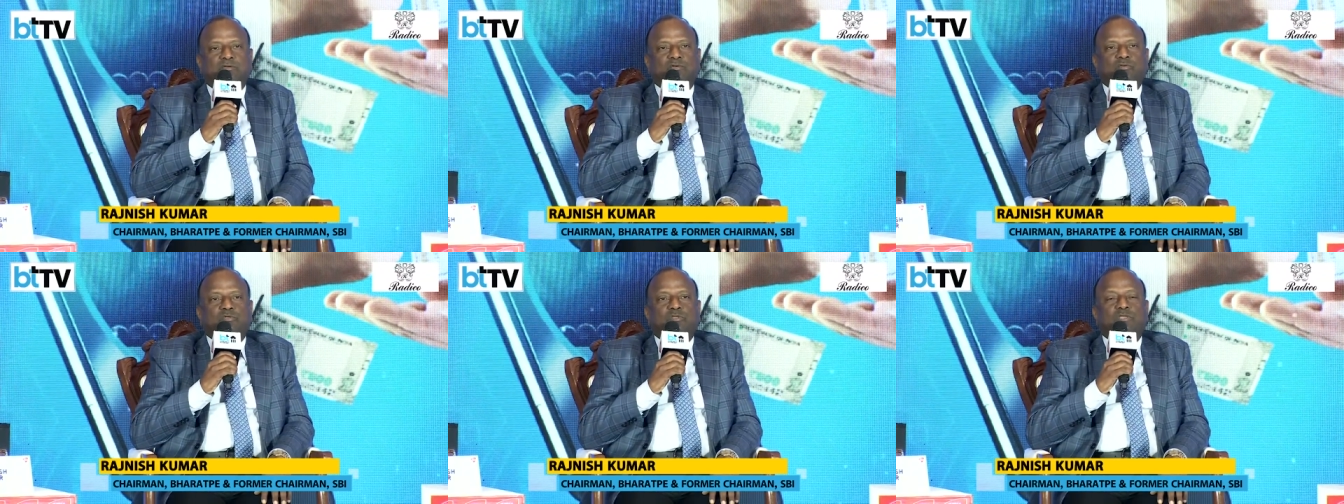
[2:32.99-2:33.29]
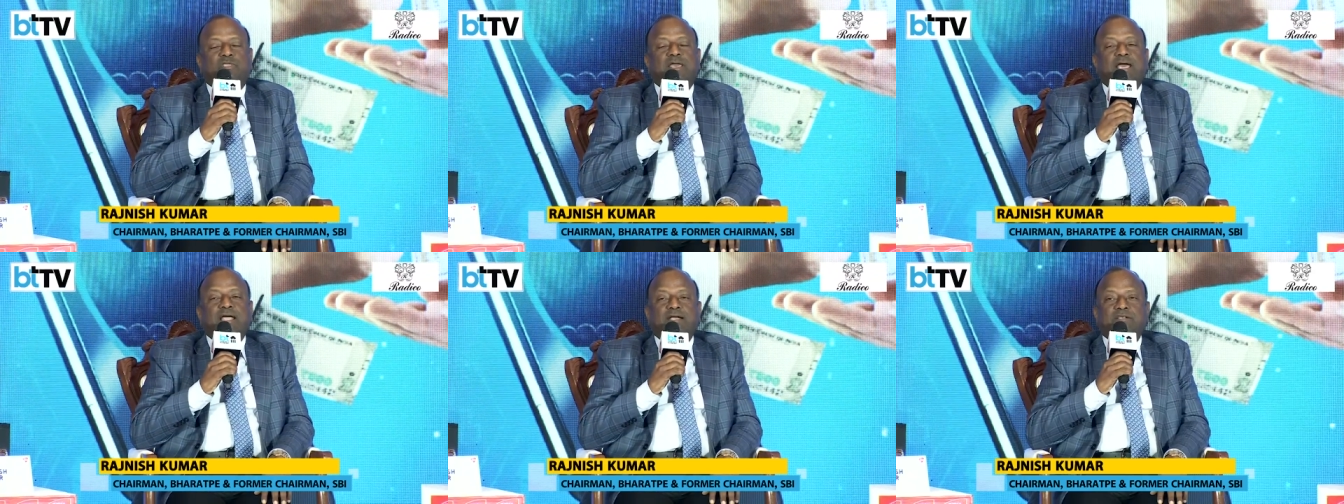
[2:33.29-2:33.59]
to
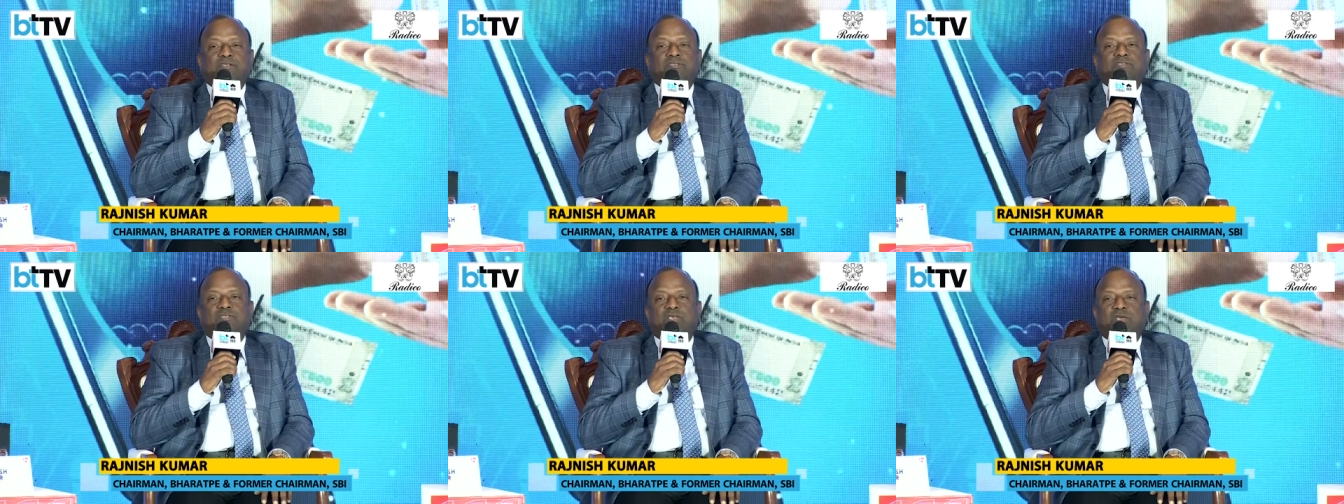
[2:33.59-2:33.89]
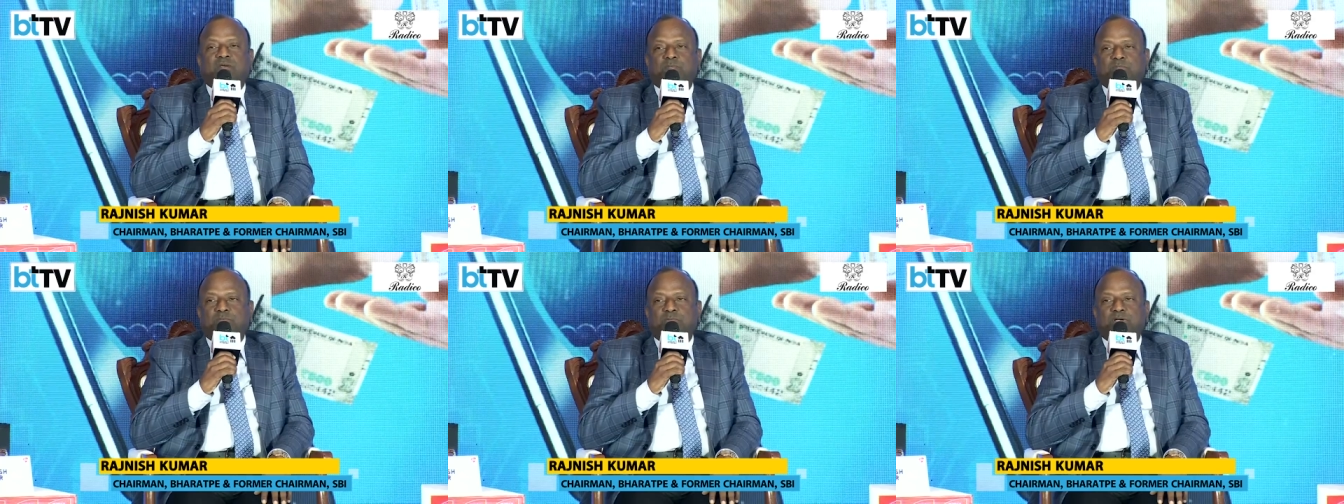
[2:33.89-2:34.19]
that
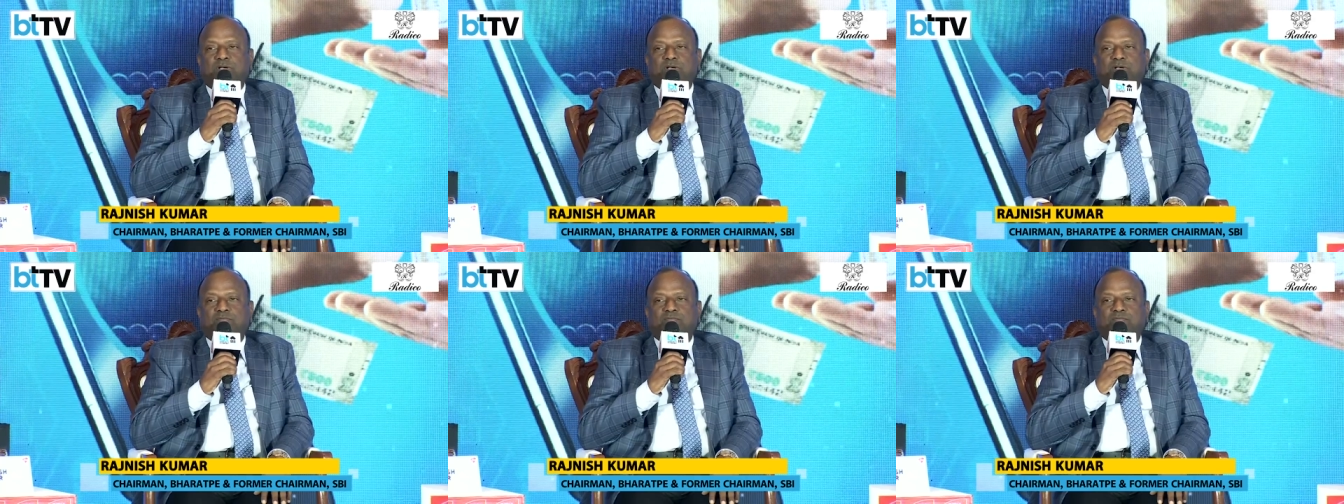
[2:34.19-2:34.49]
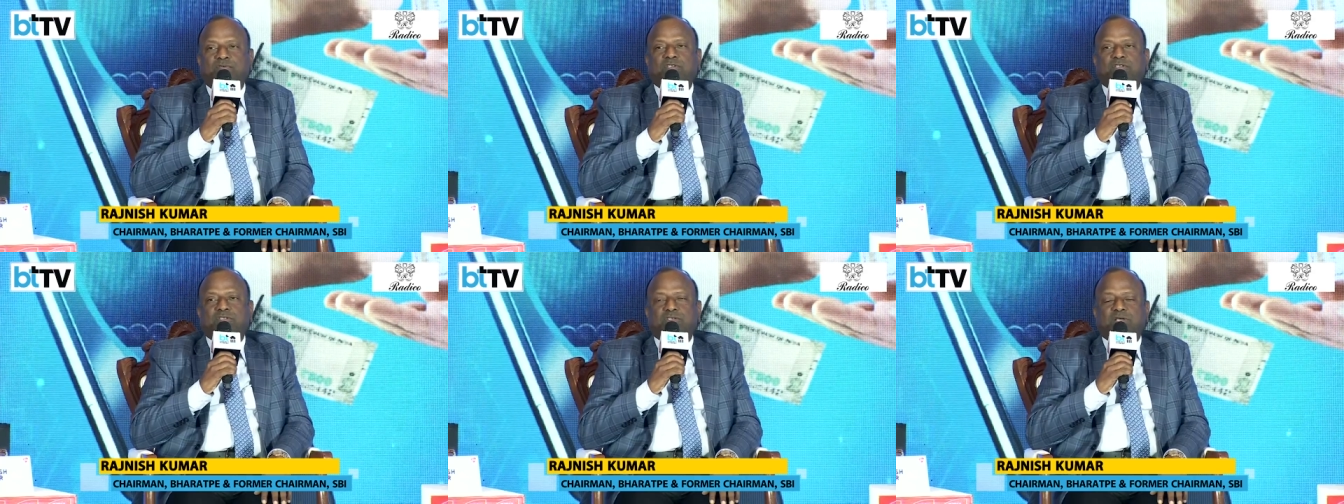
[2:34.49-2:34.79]
segment
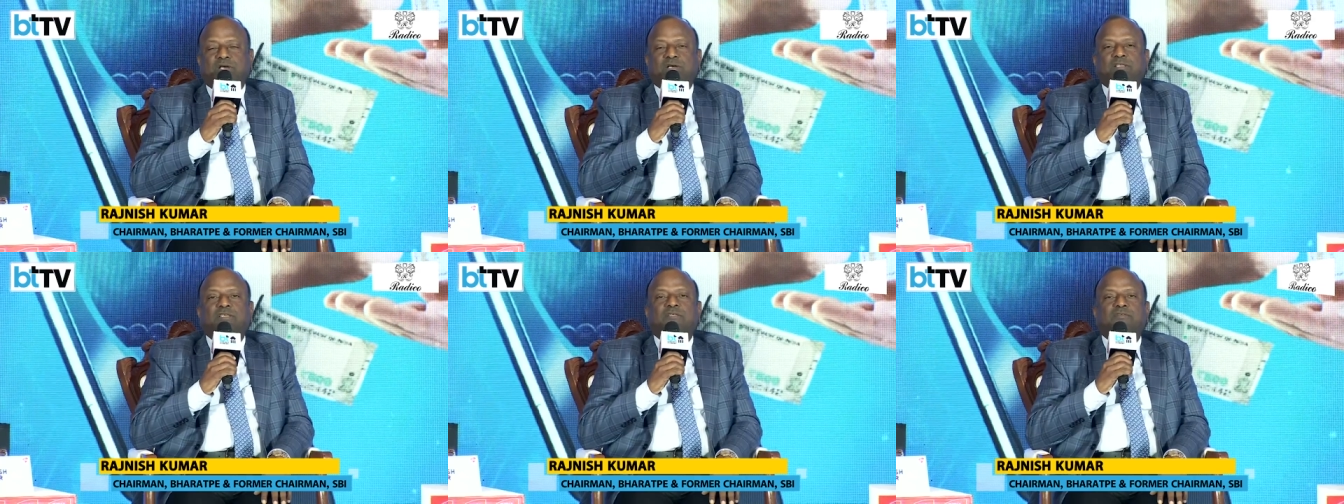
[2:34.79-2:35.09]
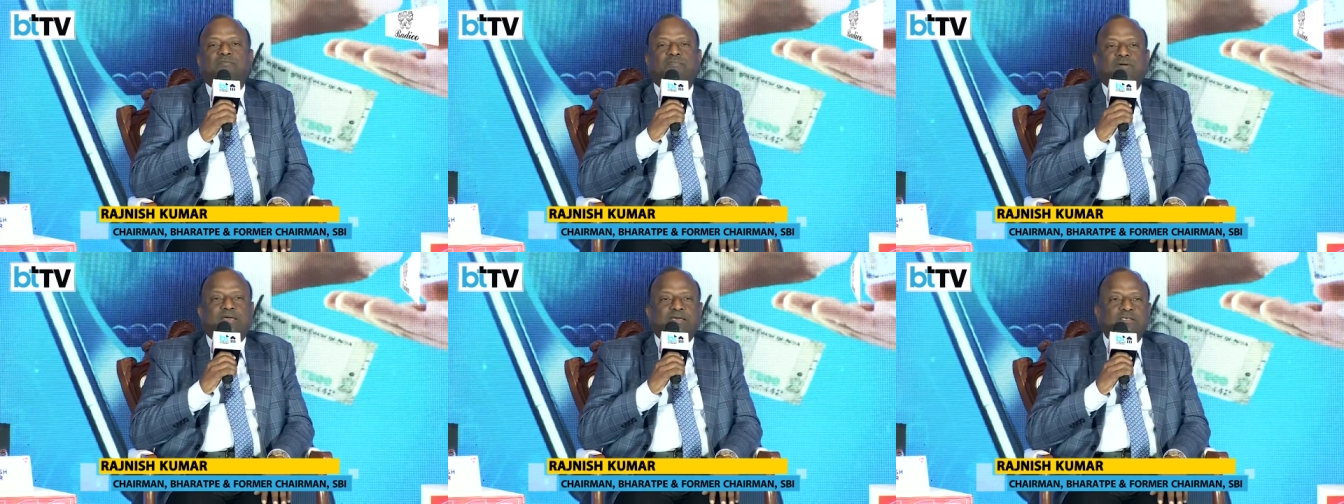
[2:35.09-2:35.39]
which
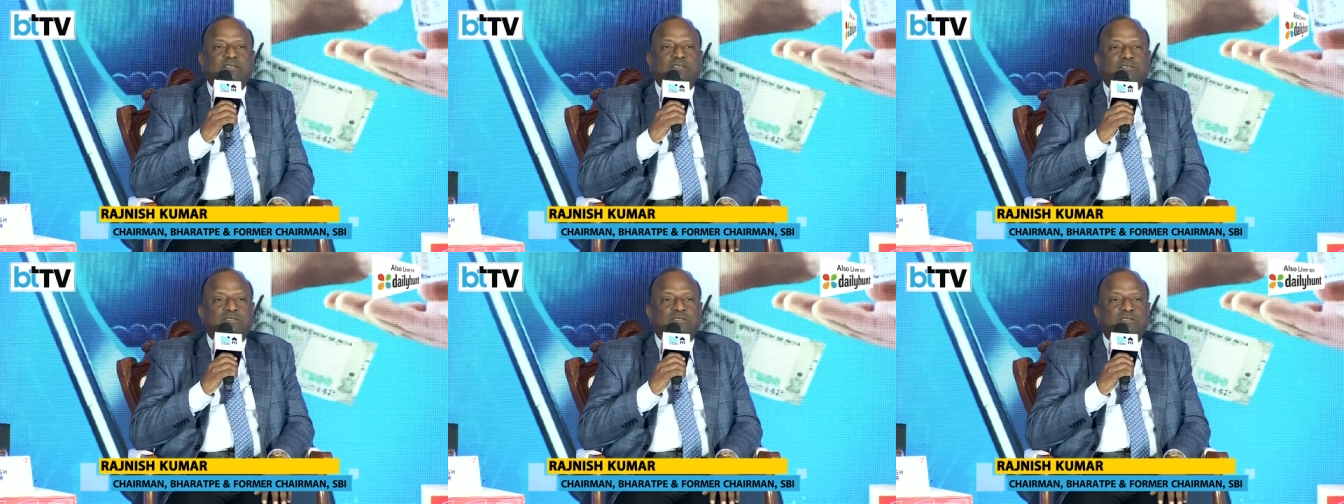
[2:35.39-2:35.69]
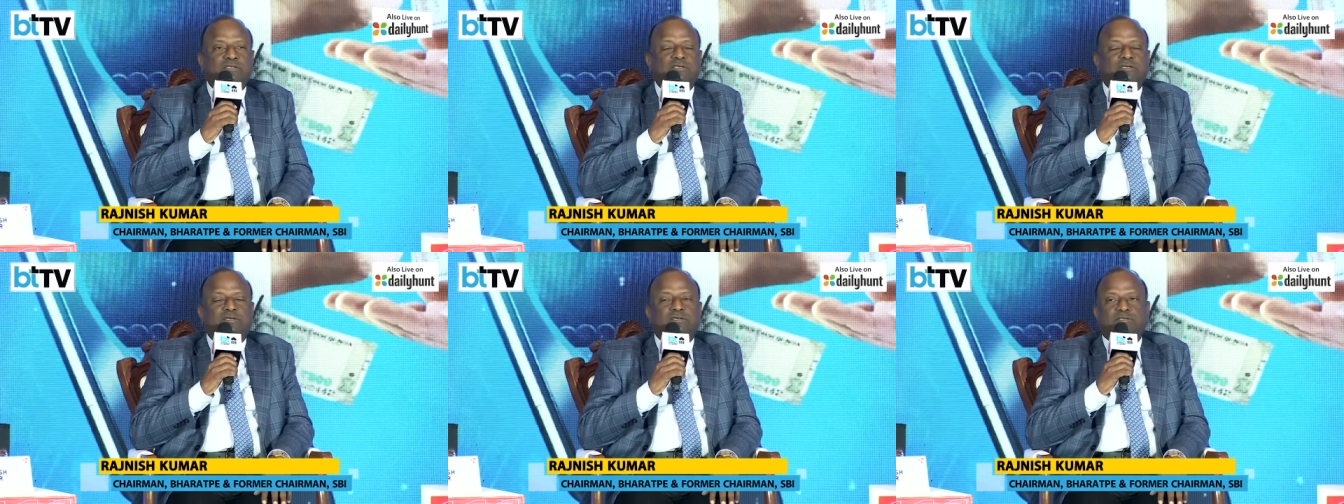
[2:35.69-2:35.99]
otherwise
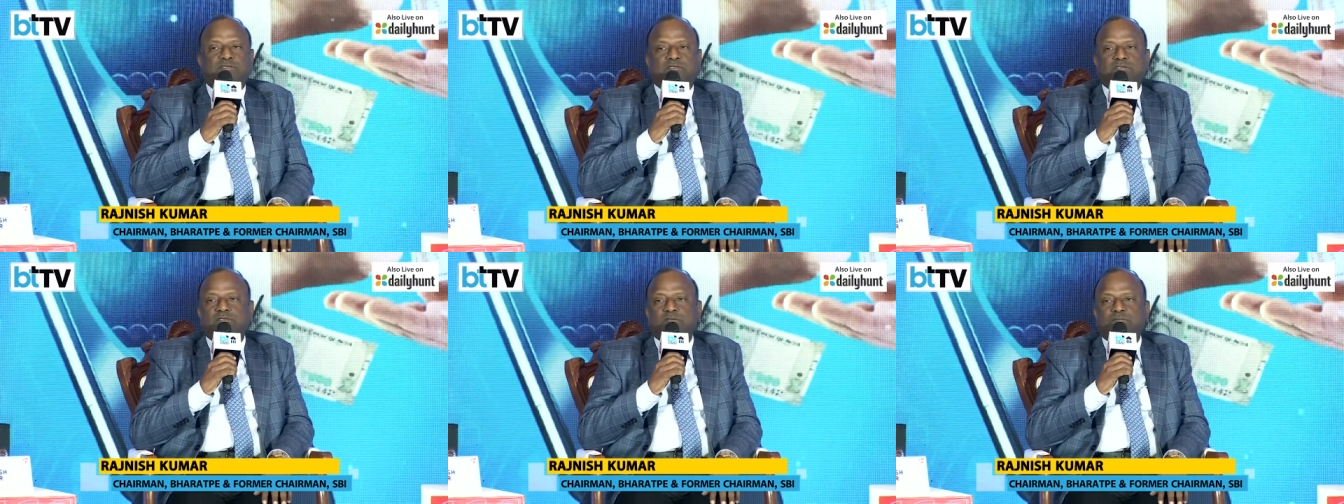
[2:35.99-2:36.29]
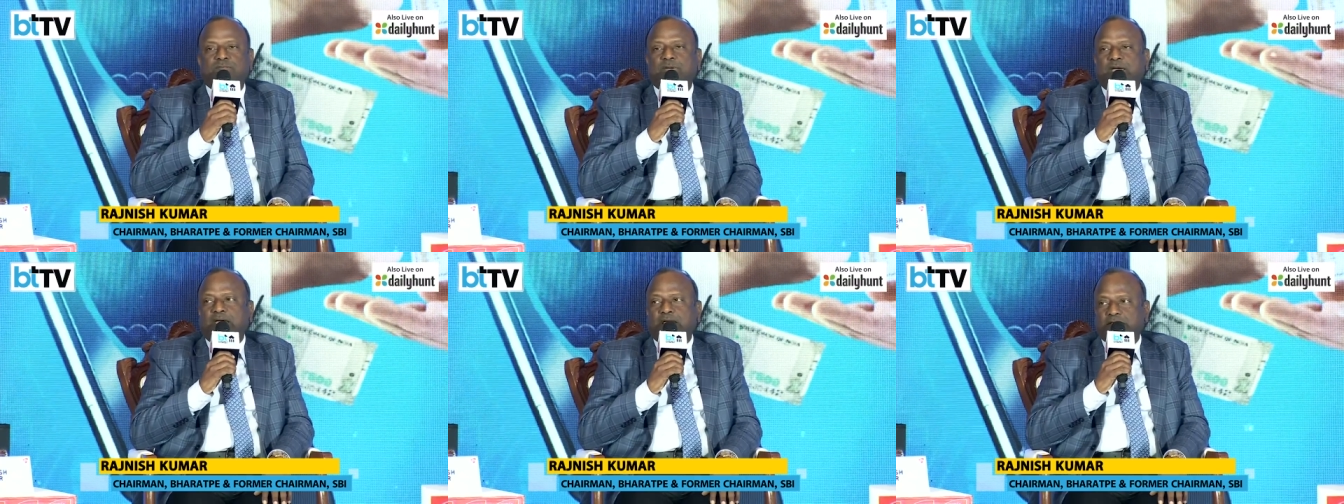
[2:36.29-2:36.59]

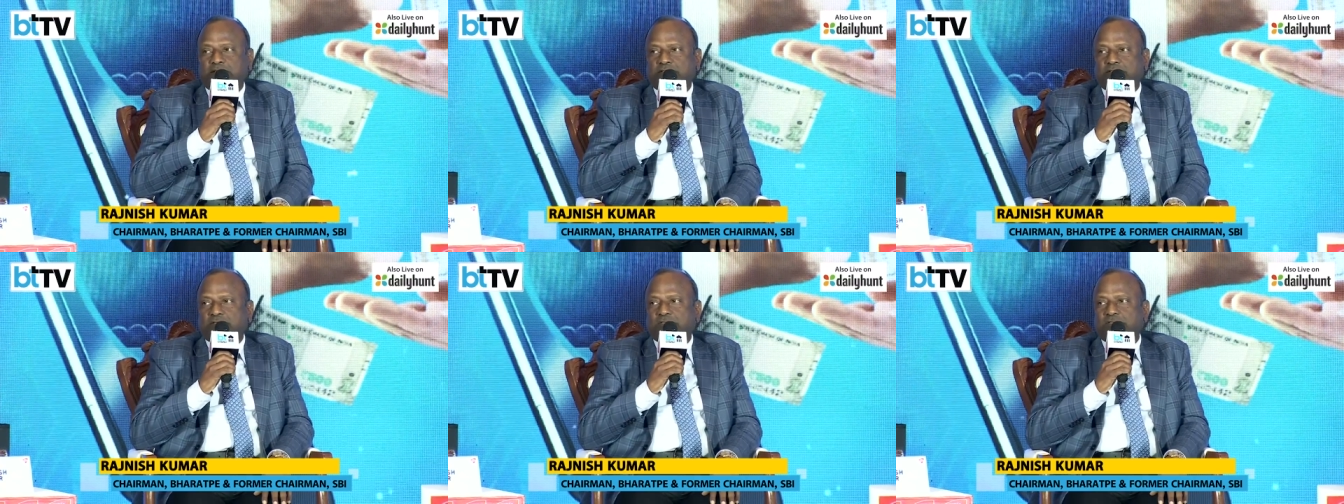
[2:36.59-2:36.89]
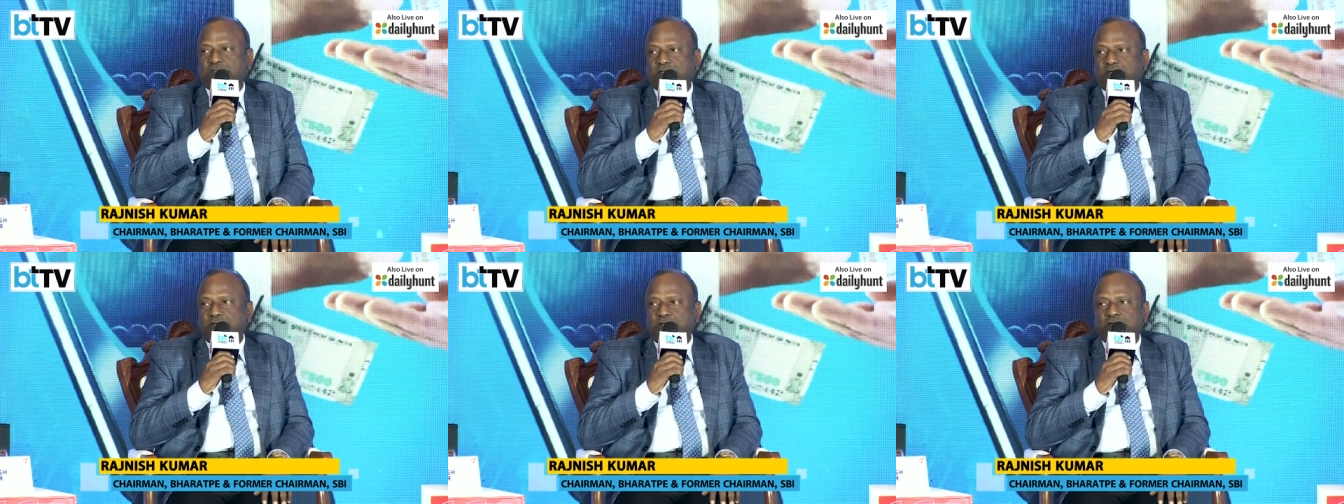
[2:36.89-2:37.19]
legacy
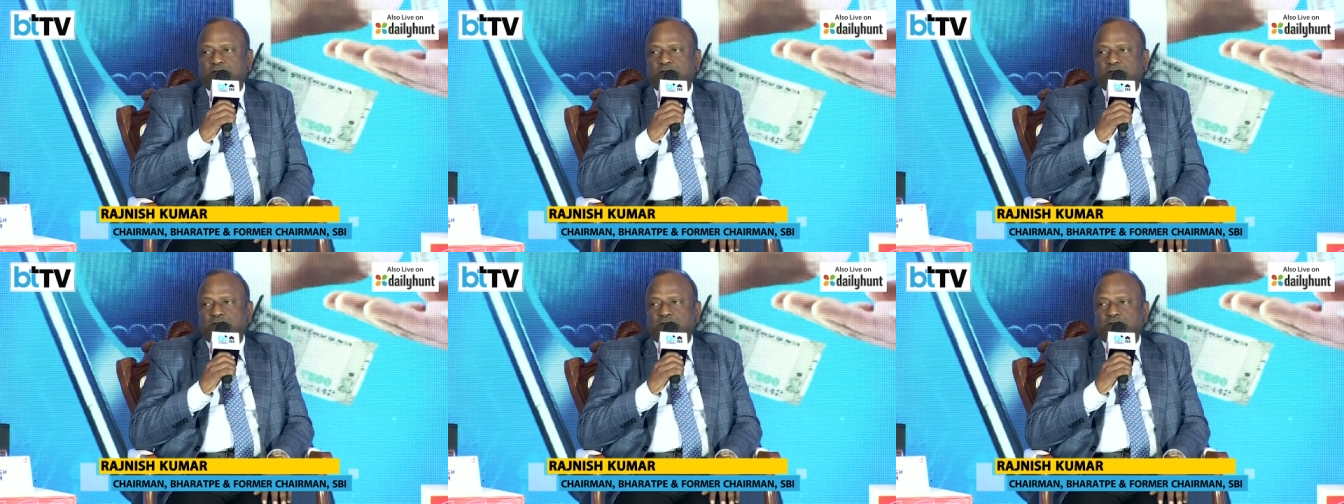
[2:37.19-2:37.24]
banks